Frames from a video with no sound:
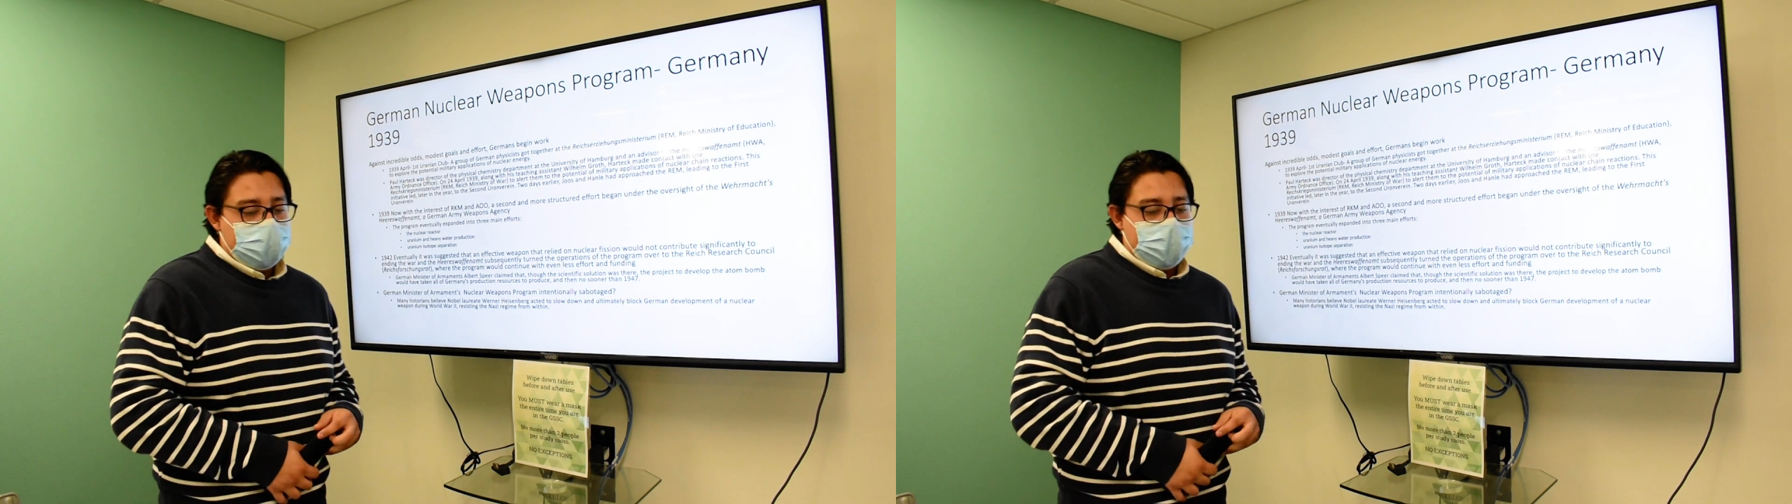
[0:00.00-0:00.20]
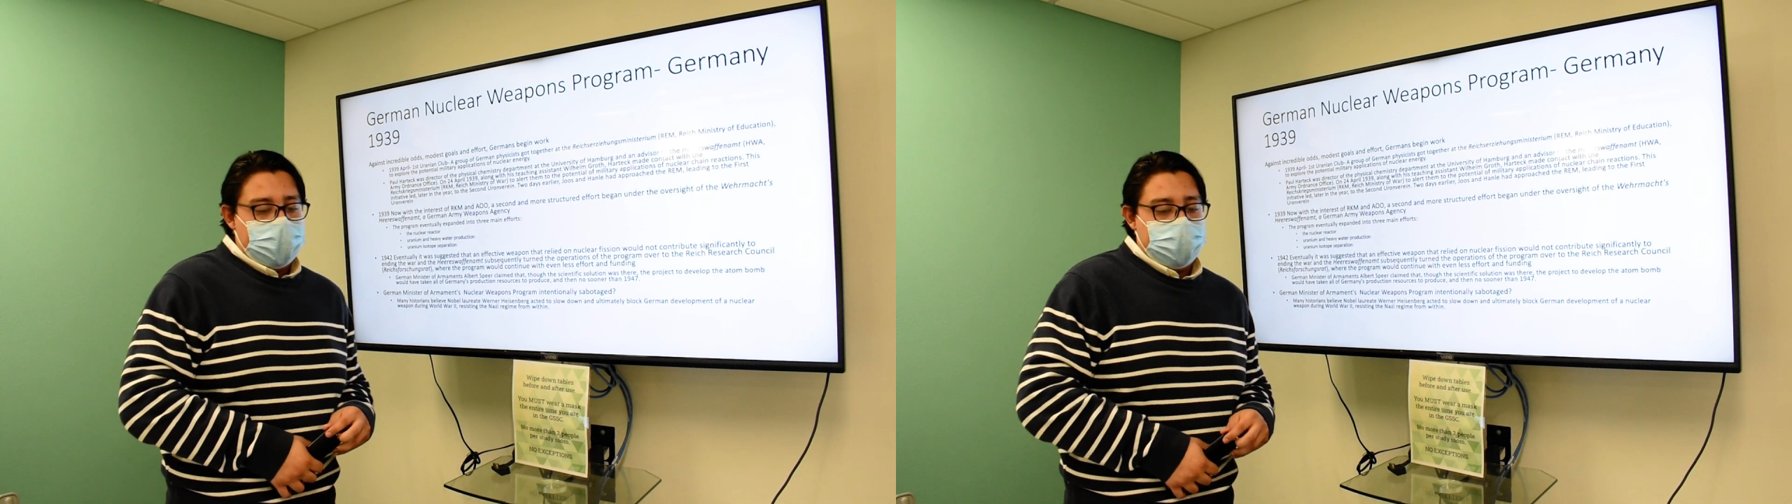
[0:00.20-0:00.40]

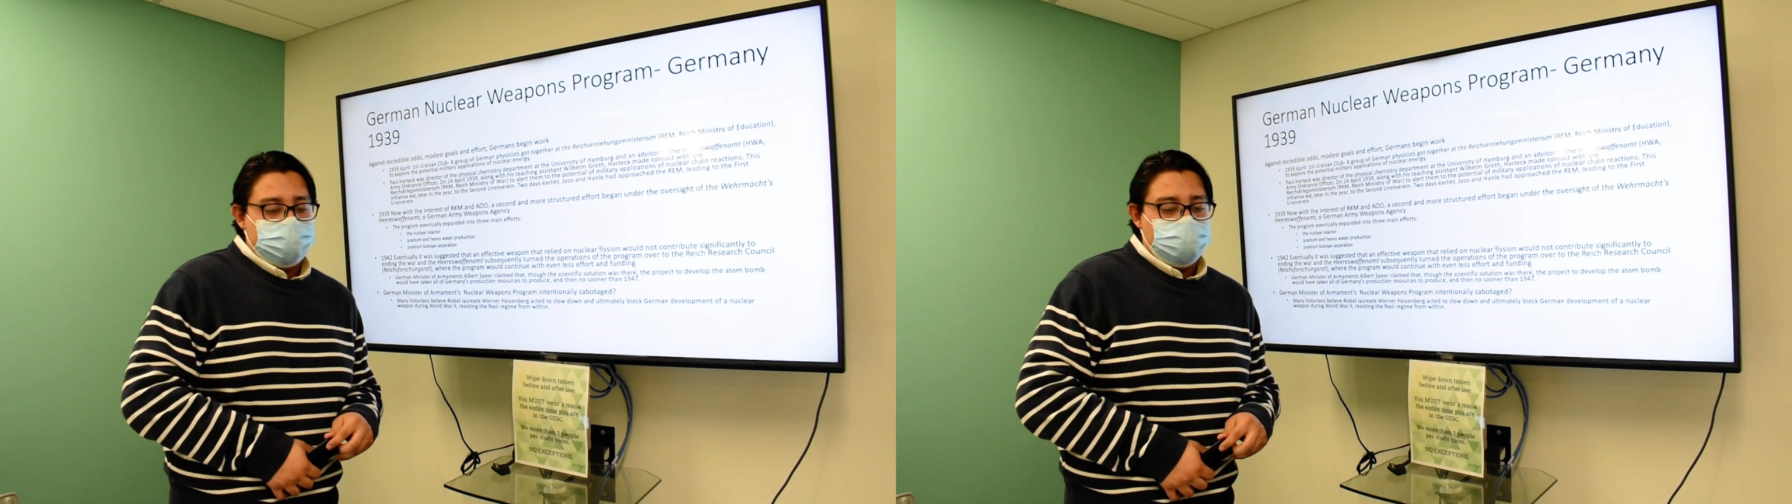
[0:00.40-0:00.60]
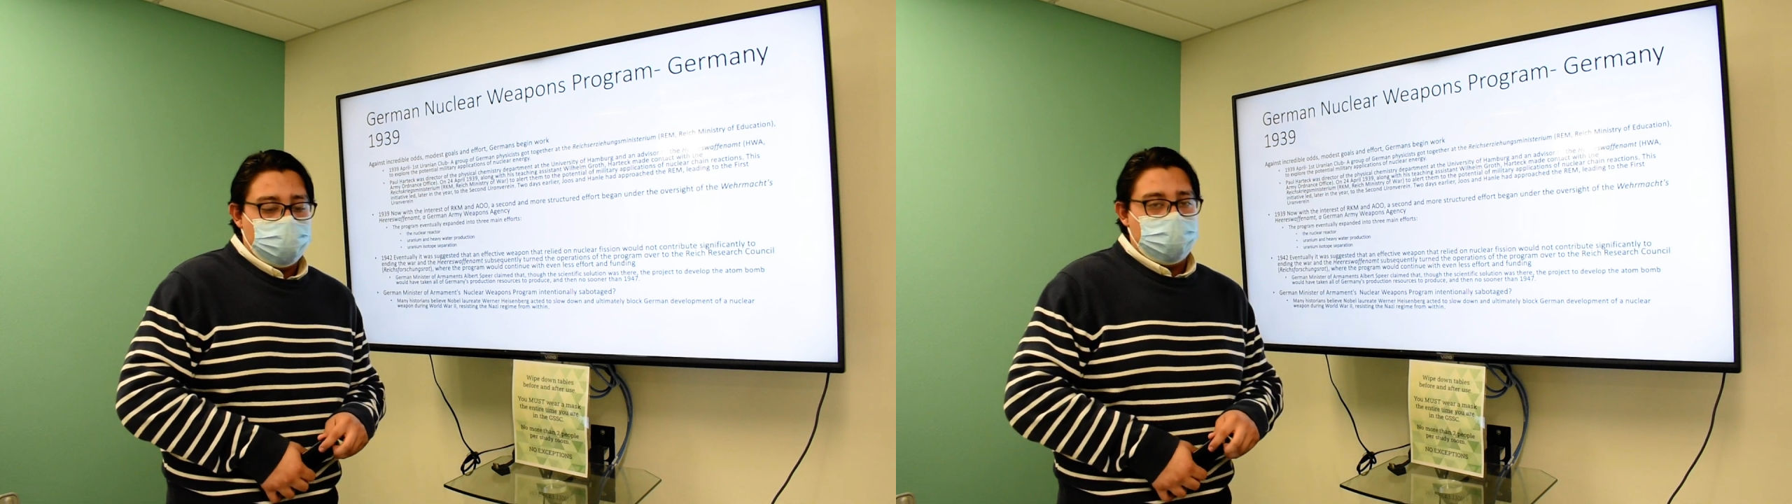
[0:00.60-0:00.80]

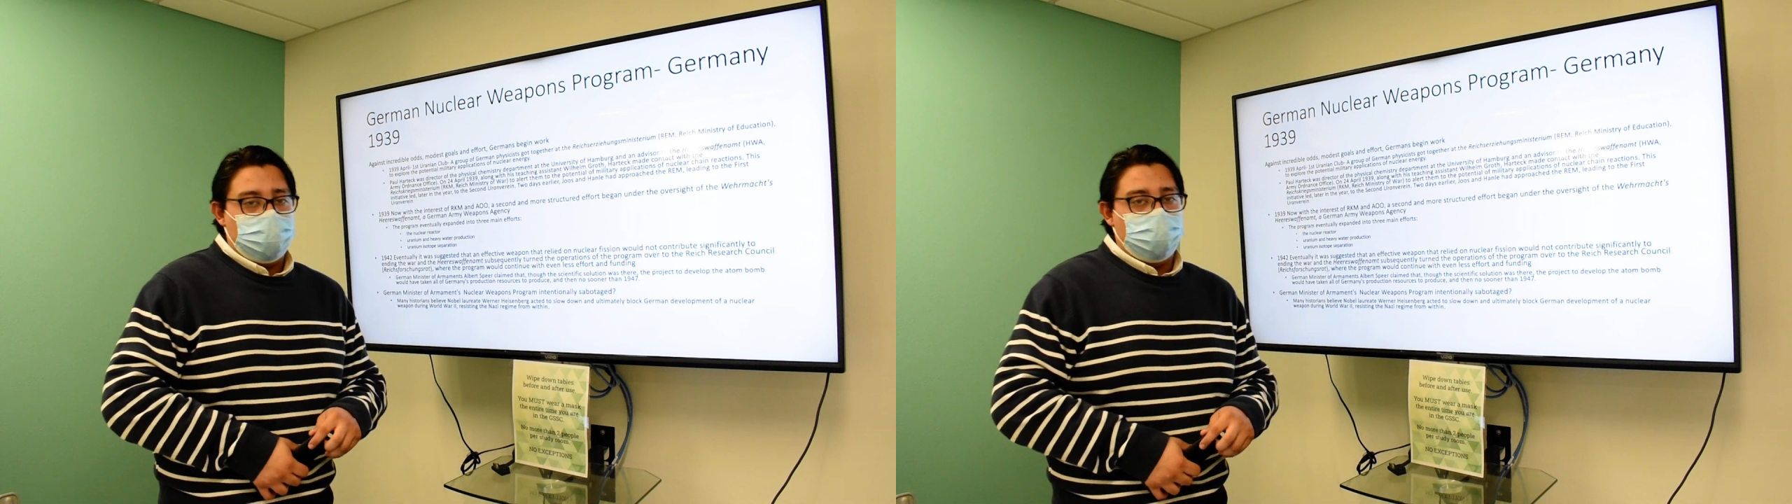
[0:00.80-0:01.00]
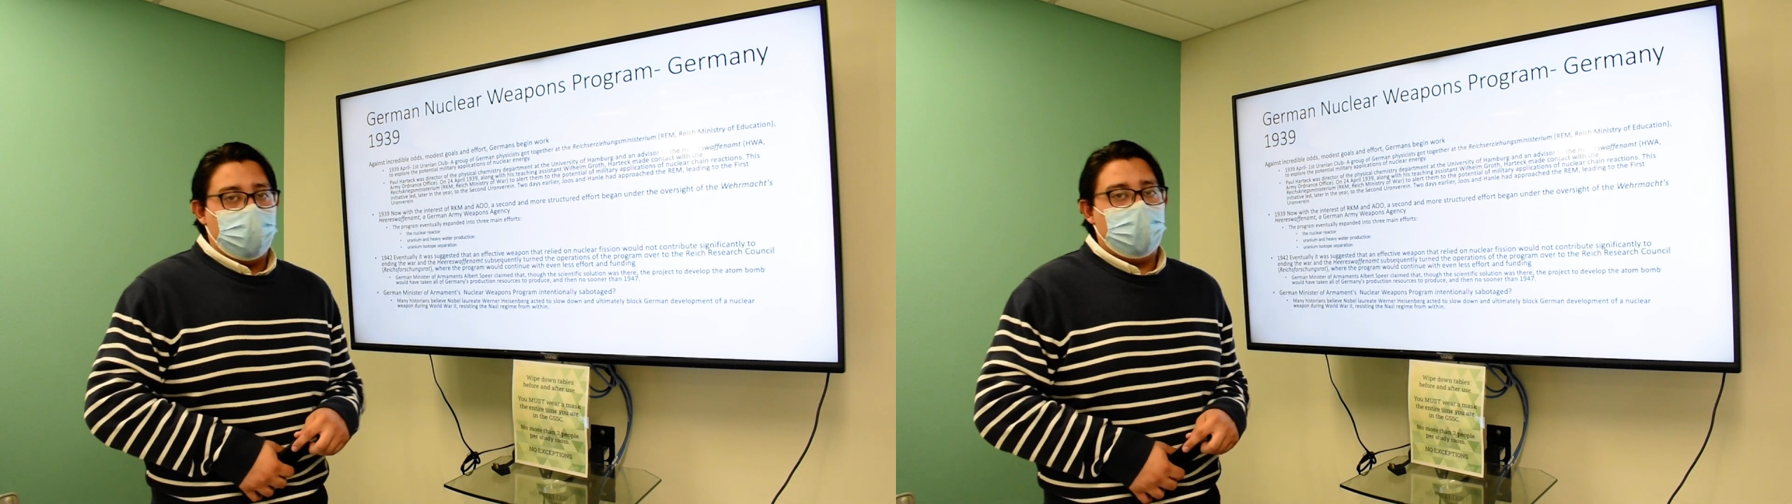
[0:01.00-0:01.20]
And
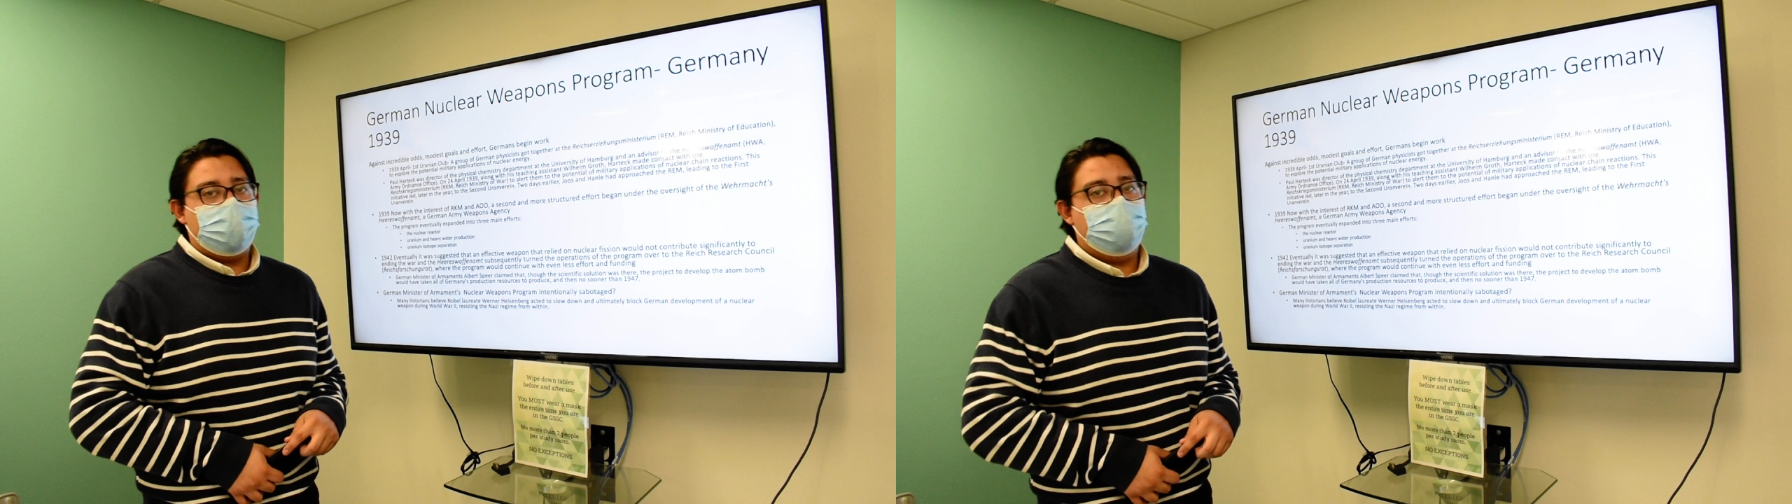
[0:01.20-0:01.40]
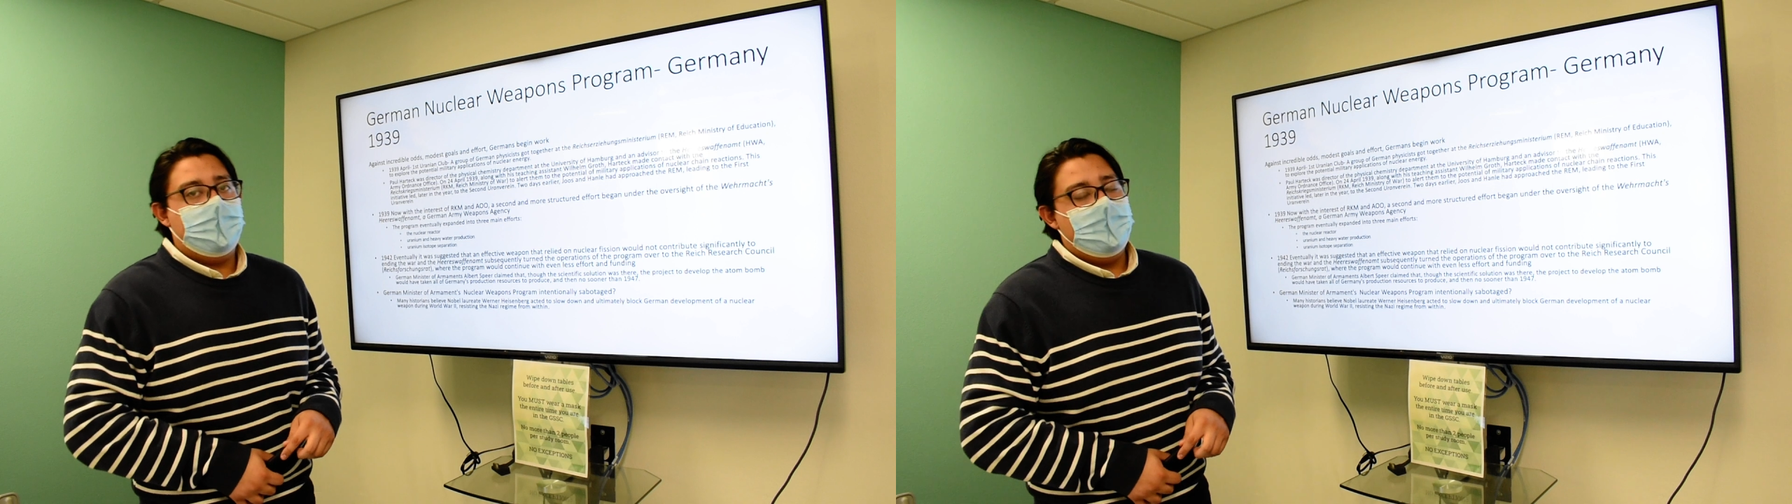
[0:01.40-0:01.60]
their work